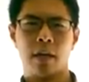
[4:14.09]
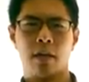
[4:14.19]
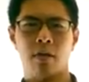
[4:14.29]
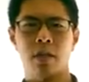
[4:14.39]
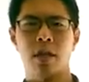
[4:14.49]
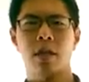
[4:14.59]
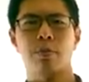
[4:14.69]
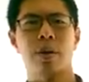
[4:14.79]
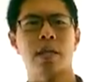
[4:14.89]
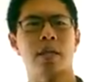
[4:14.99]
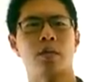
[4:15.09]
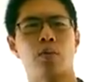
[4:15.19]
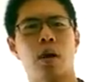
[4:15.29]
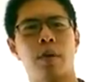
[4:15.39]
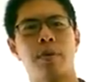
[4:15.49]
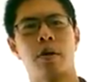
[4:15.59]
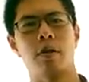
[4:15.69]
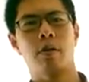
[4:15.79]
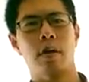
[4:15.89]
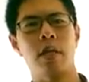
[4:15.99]
Using this process will help you go
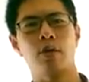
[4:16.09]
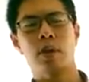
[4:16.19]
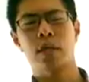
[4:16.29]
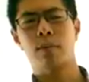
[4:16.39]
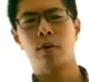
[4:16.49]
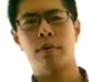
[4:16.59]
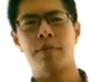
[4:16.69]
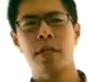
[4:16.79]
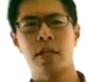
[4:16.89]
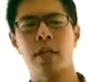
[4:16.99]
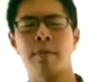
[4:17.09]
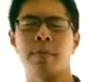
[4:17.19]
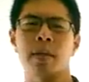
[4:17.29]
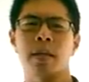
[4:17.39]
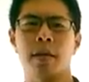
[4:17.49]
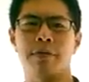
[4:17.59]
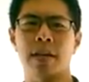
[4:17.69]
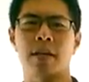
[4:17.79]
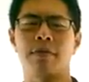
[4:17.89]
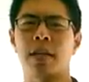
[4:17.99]
through each question more efficiently,
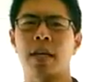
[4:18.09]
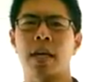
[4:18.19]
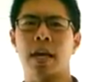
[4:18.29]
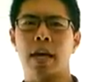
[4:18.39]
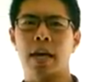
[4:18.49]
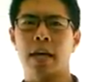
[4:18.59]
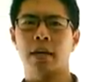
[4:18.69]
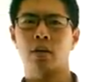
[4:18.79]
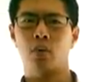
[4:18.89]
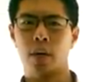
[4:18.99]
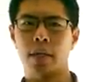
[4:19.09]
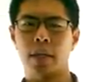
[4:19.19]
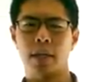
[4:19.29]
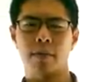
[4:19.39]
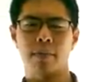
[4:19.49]
effectively, and quickly.